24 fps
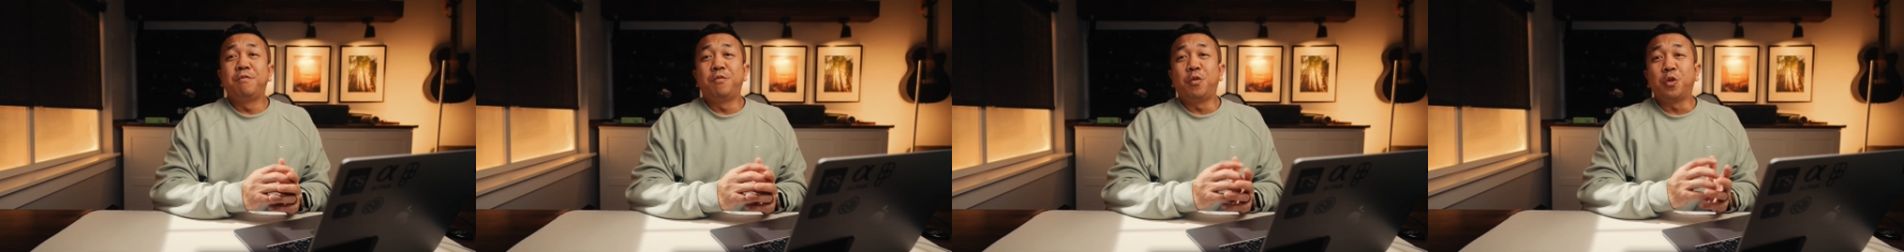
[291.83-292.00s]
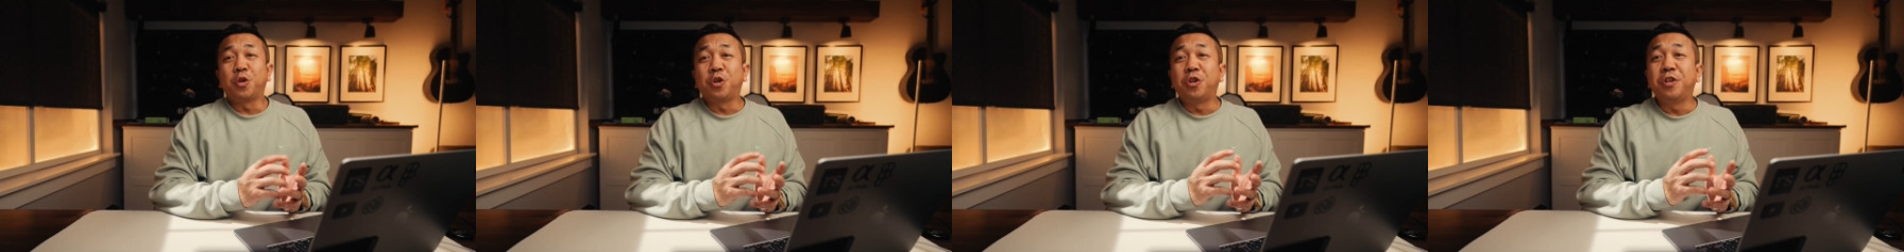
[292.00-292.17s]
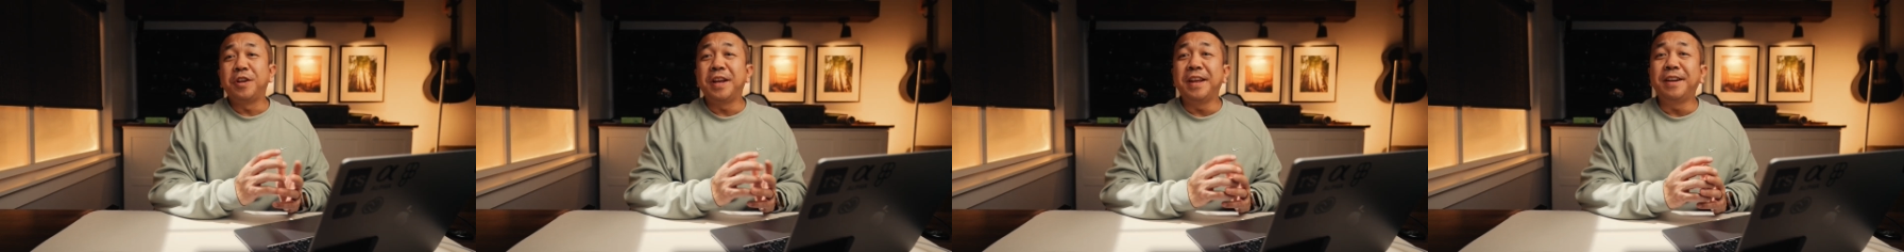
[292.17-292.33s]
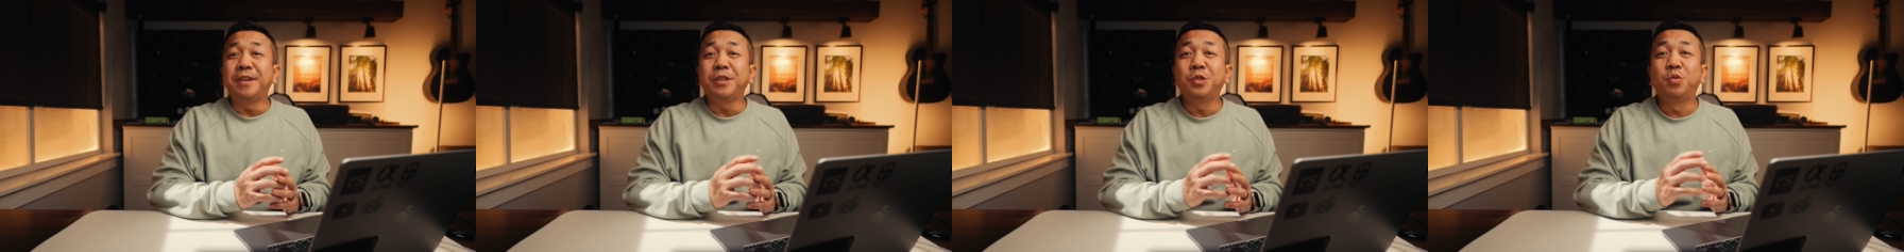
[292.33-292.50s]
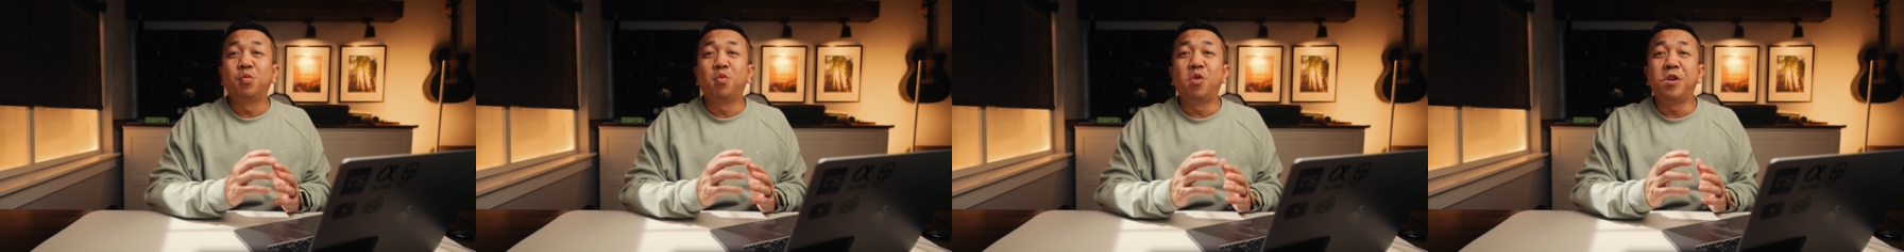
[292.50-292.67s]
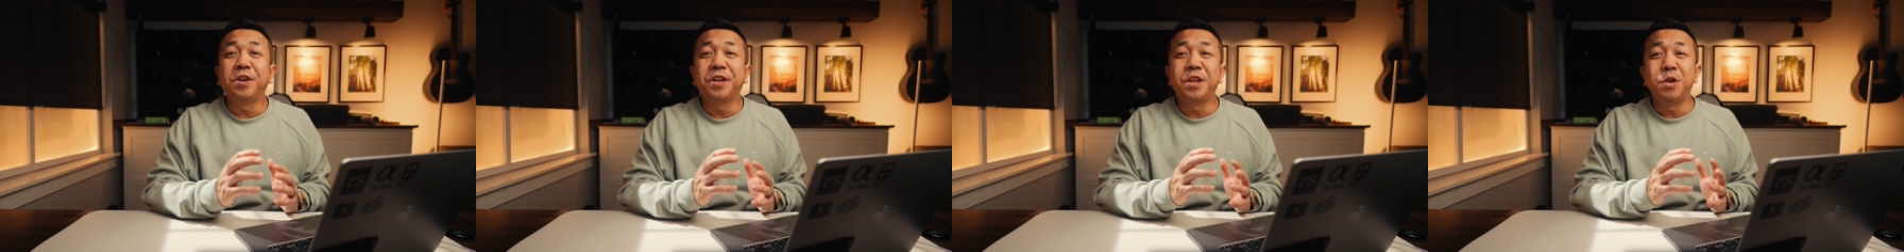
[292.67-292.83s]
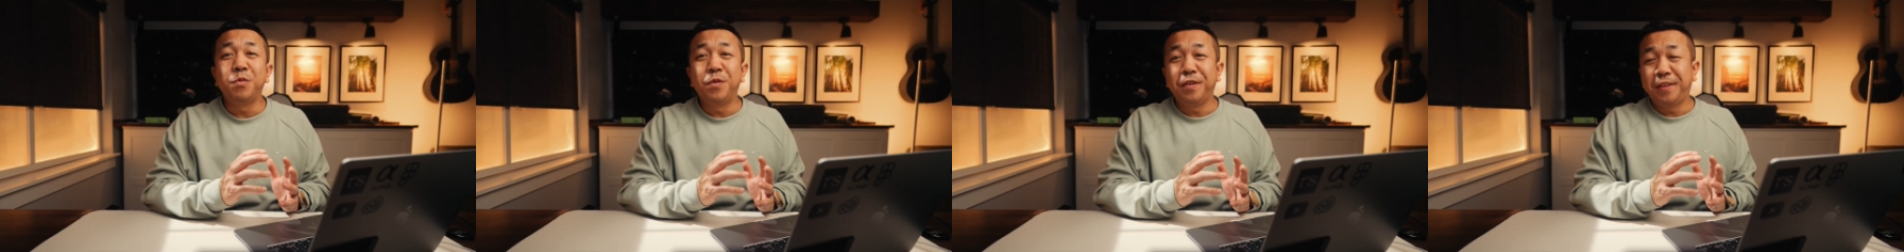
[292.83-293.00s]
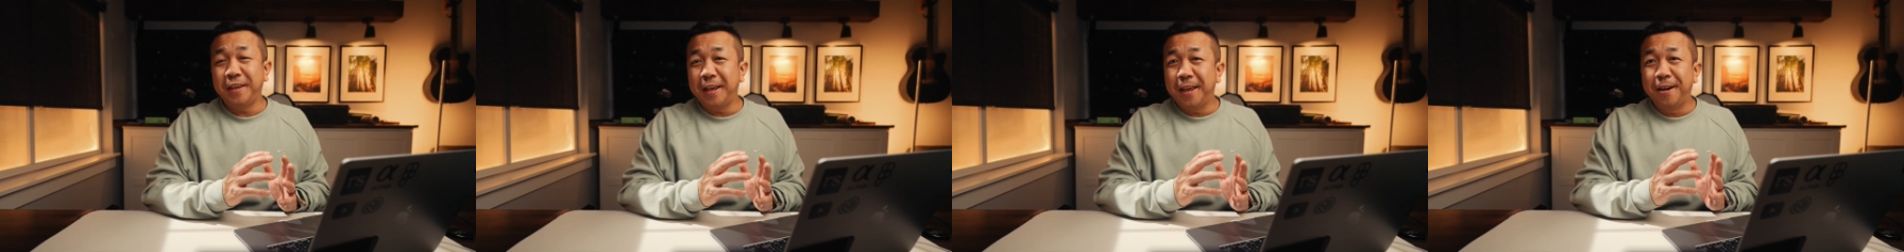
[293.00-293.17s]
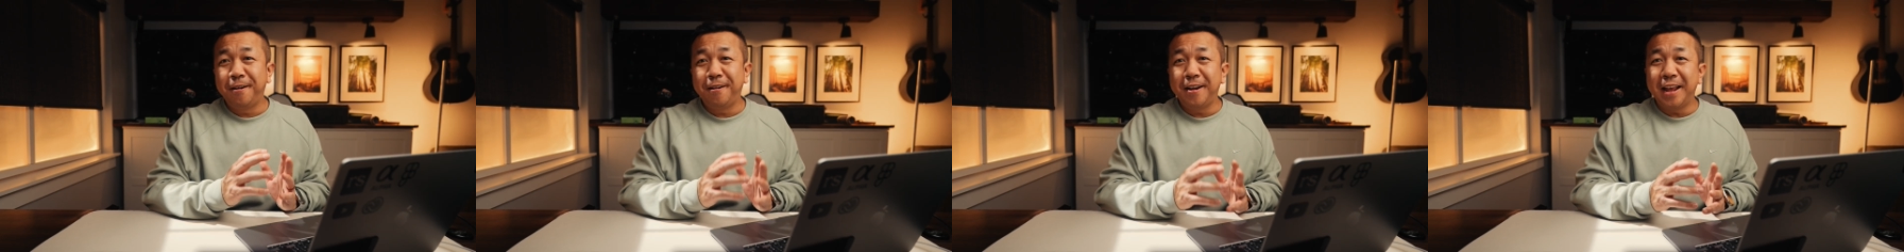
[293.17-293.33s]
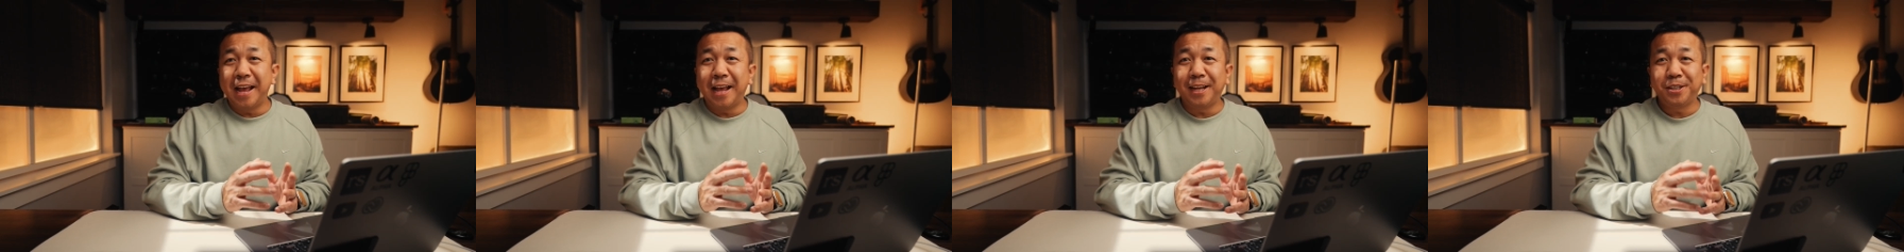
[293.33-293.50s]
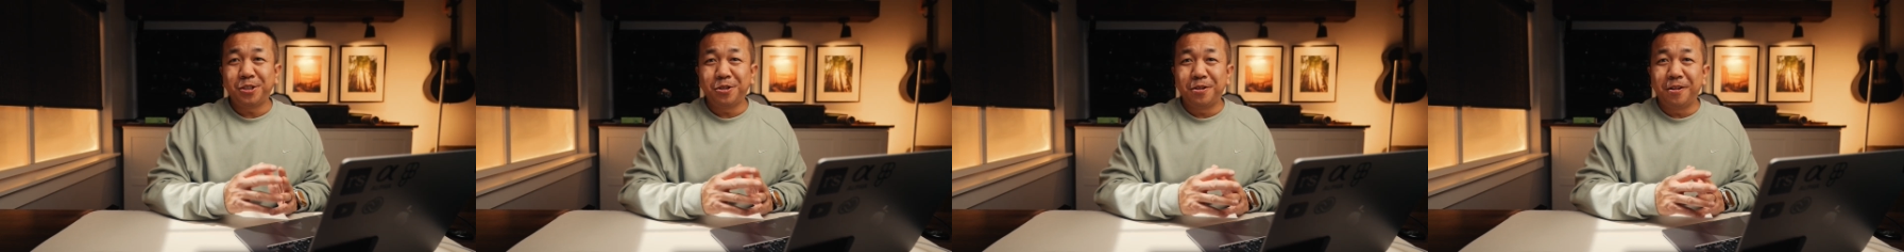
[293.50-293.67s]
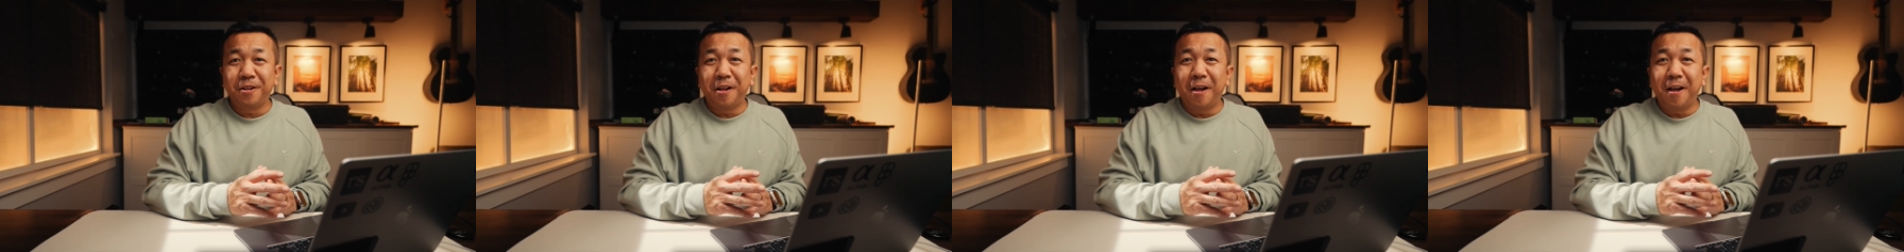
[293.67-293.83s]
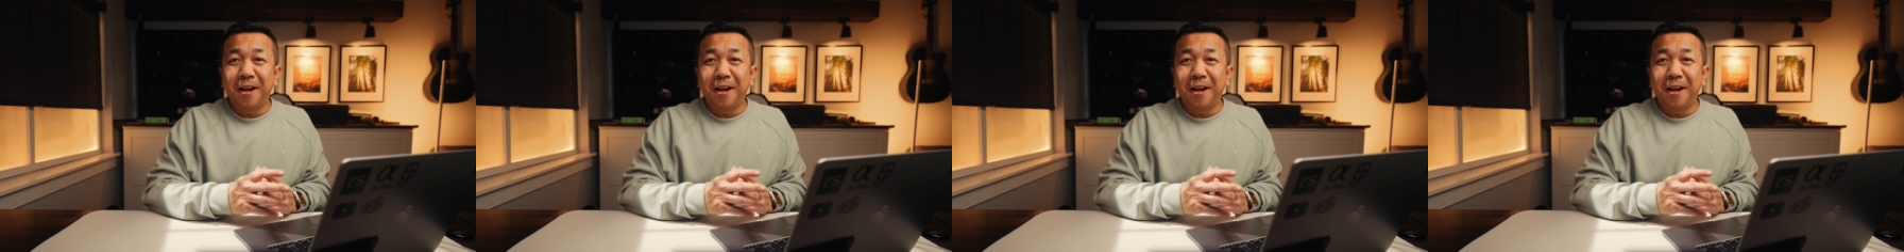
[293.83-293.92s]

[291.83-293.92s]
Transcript: For creators working with international